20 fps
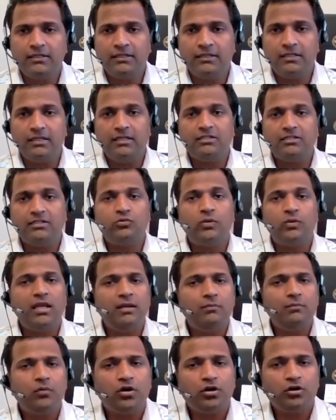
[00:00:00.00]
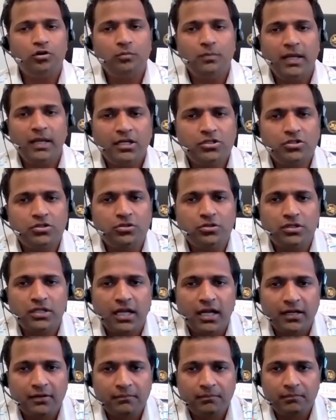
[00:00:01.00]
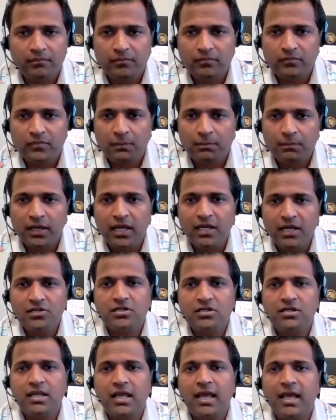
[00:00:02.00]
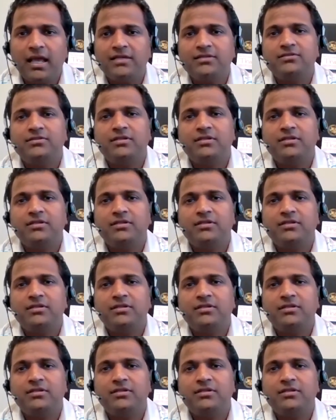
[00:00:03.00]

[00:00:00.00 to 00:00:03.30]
it's very important to make sure that the patient has